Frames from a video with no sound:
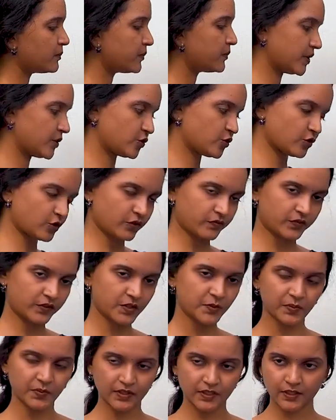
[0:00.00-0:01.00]
picture of the
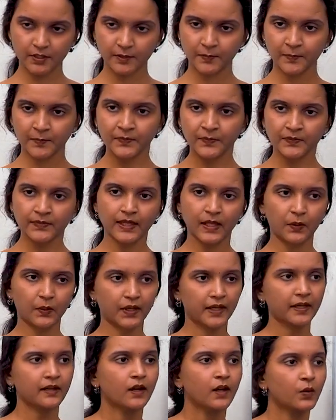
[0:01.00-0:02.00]
spirit.
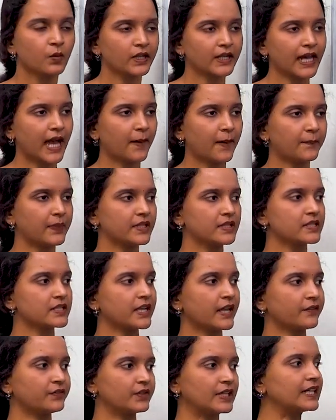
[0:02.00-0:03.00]
Okay, what happens?
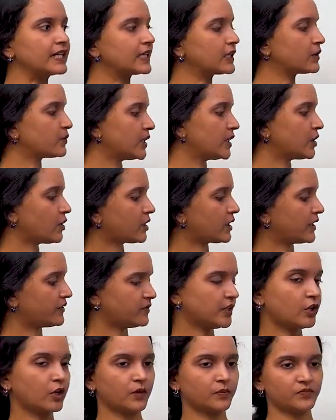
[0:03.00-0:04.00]
Every liquid or
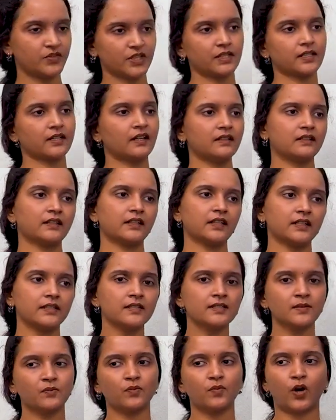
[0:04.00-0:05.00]
every object
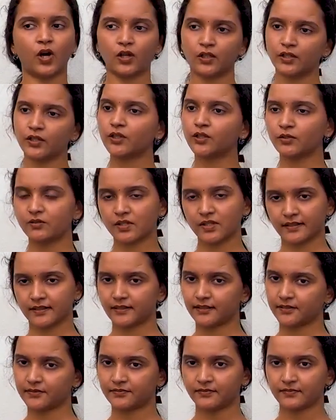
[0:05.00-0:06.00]
contains molecules in
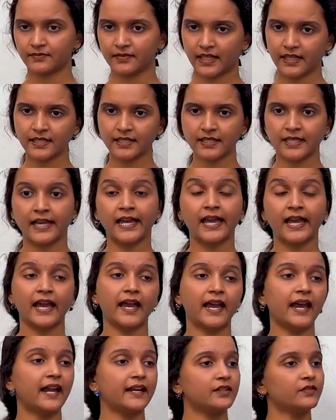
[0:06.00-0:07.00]
it. Yes,
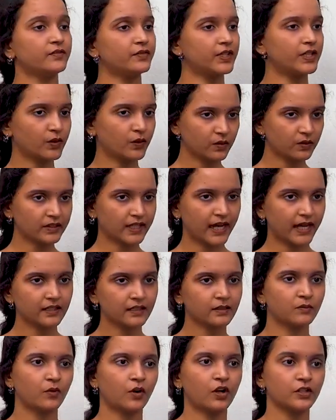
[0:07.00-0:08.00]
and we know that
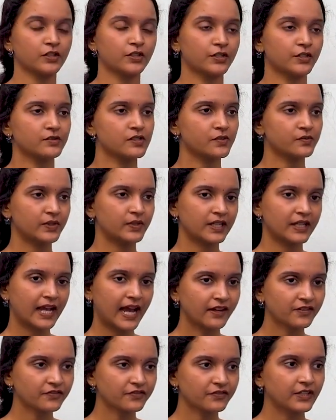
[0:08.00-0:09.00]
molecules will
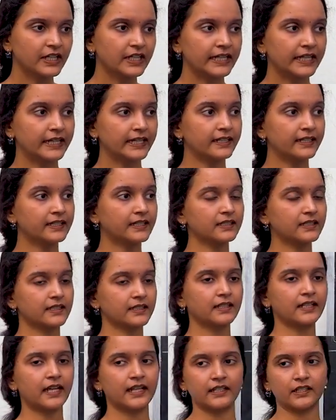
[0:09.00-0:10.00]
have
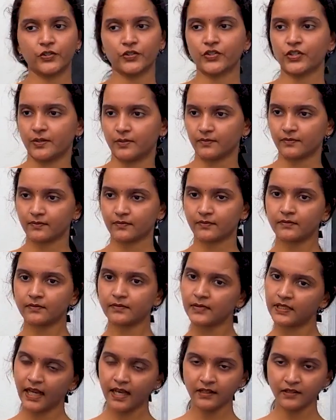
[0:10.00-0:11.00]
internal energy.
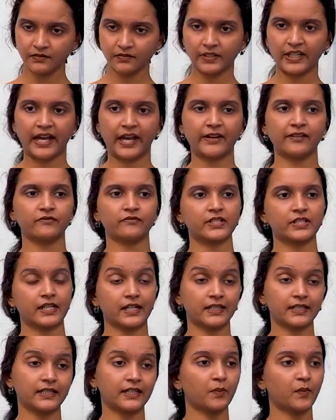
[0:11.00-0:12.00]
Yeah, we have
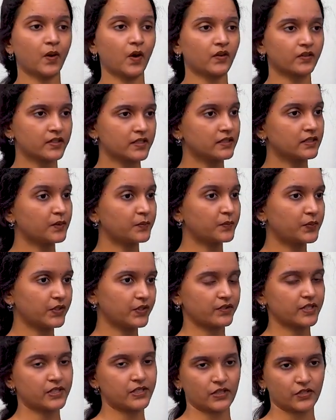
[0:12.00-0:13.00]
studied about this in the
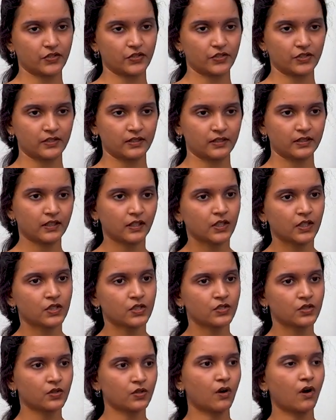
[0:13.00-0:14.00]
previous session.
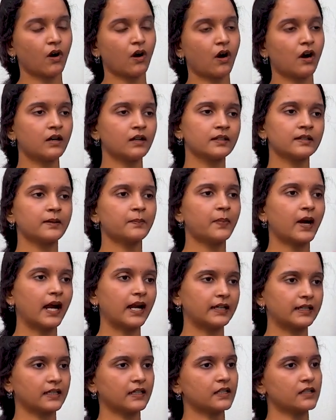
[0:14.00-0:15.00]
So all the
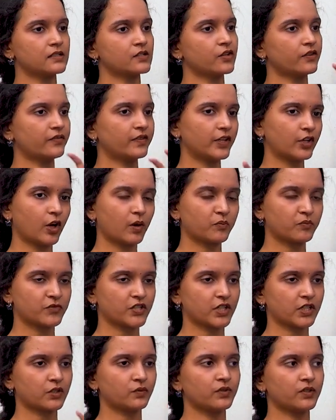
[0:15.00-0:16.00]
particles of an
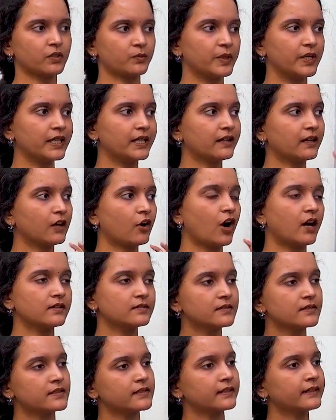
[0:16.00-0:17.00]
object will be
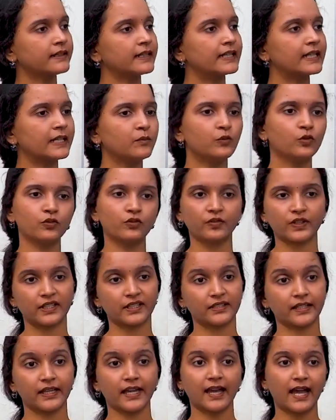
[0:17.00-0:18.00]
constantly moving.
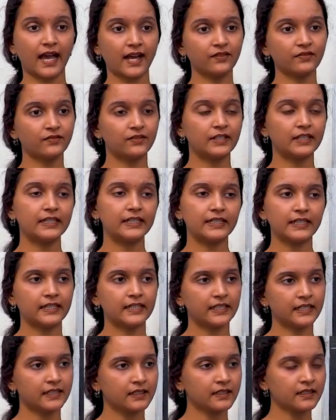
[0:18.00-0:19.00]
They have
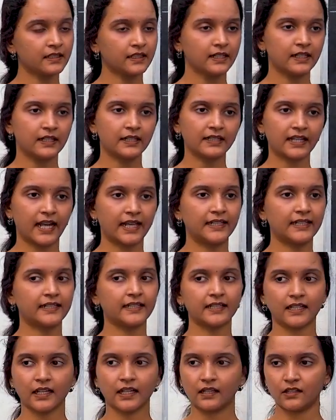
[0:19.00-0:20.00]
linear
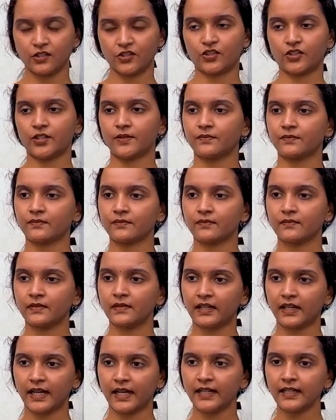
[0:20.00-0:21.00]
kinetic energy,
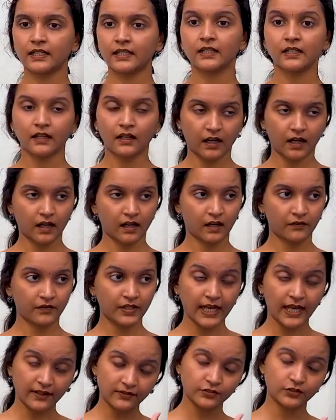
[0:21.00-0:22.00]
right?
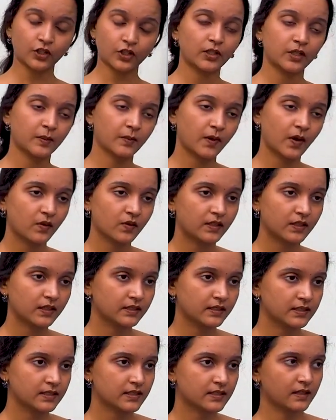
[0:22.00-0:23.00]
We have thought about
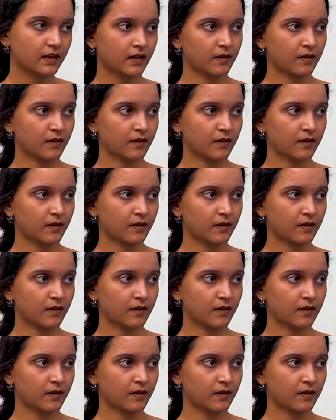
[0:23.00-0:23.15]
this